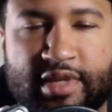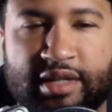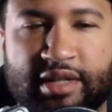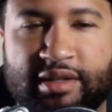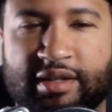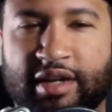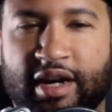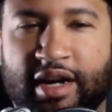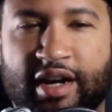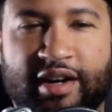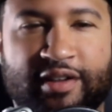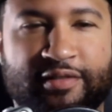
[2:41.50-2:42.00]

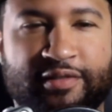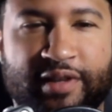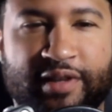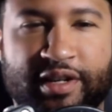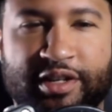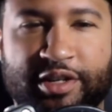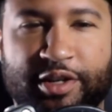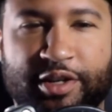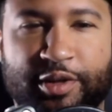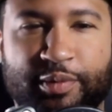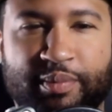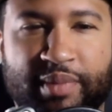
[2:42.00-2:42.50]
high
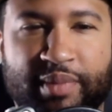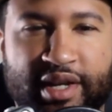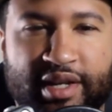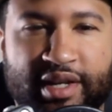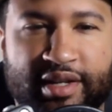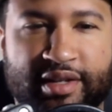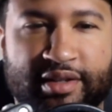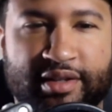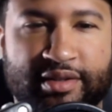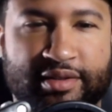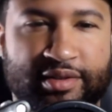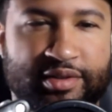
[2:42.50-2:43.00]
value
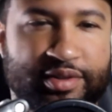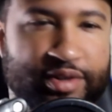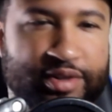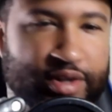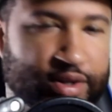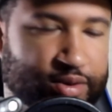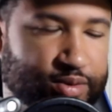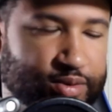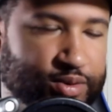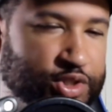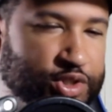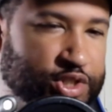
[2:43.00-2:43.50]
men
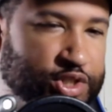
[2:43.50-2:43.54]
don't